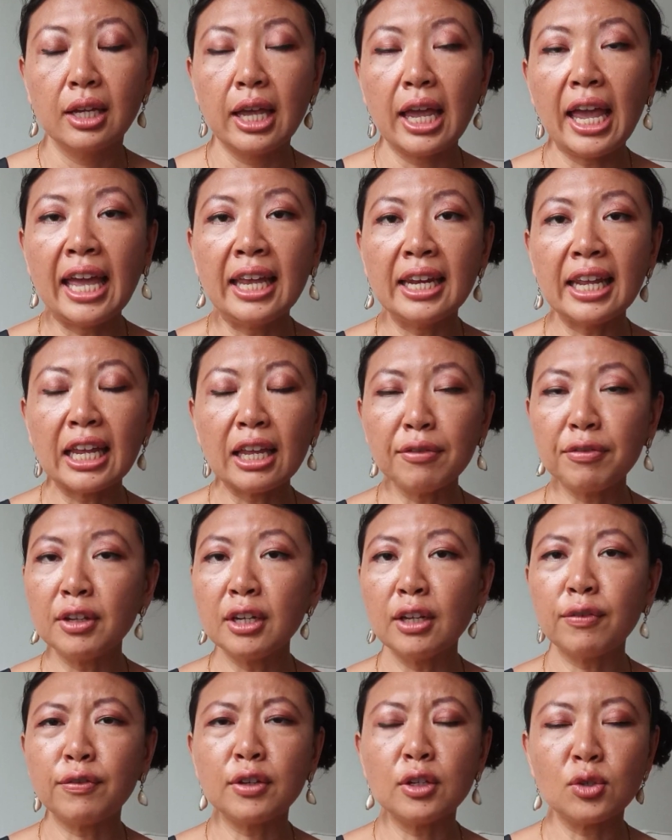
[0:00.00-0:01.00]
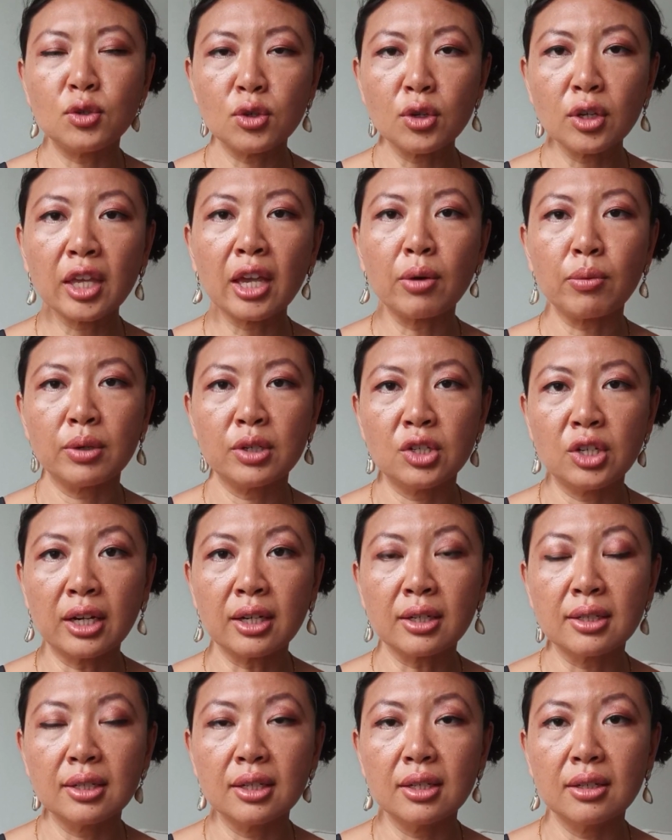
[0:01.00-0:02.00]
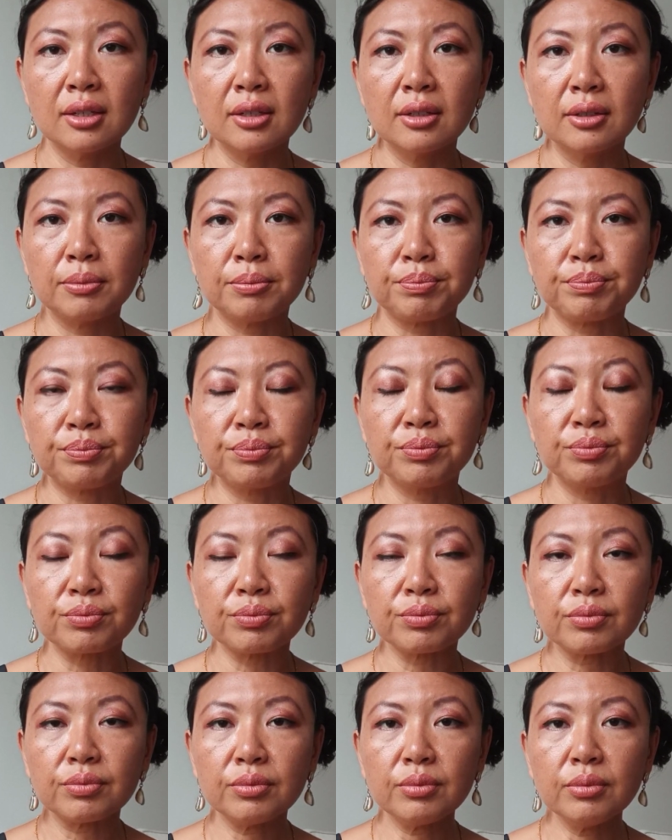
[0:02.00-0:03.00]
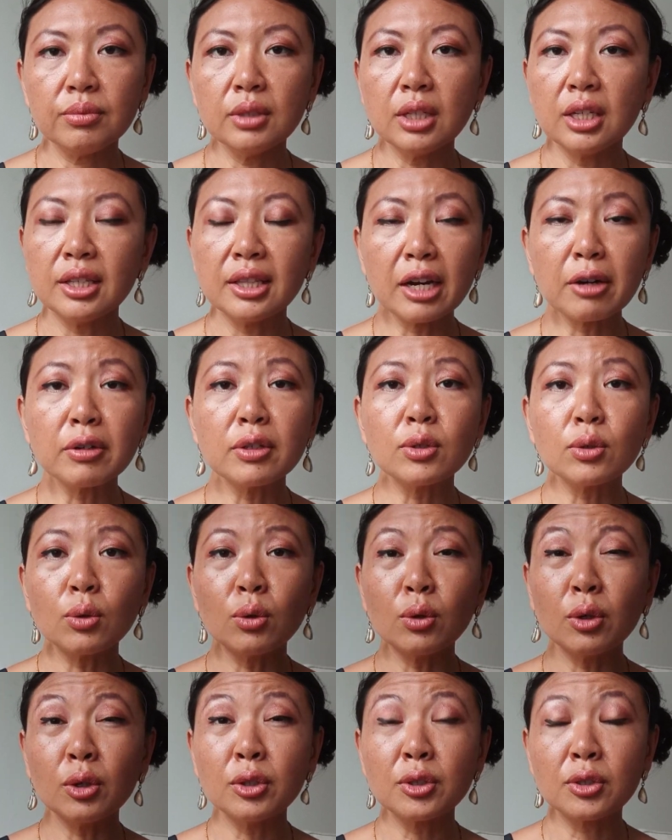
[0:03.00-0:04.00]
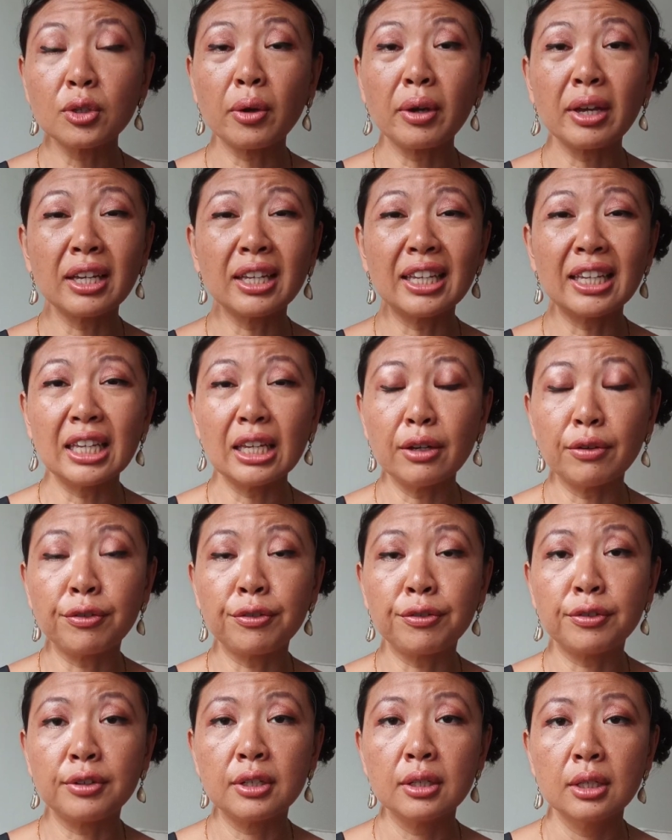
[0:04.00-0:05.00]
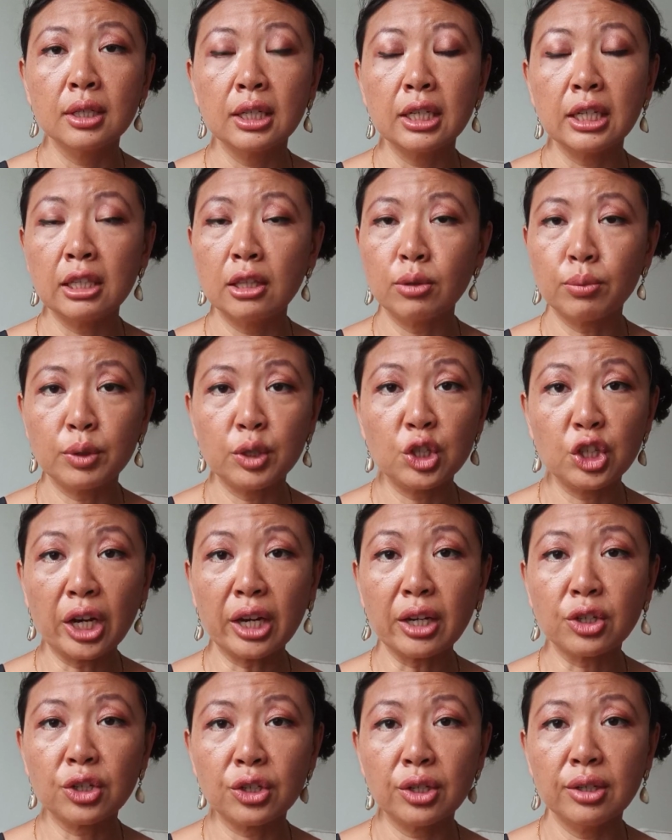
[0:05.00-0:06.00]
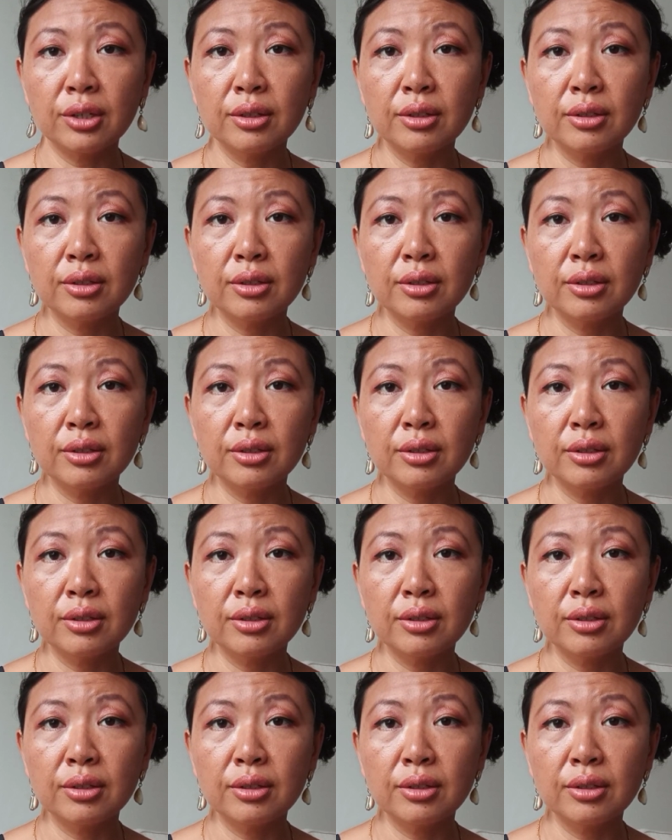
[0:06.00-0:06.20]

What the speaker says: And even if you do get rejected, there is also a gift in the rejection.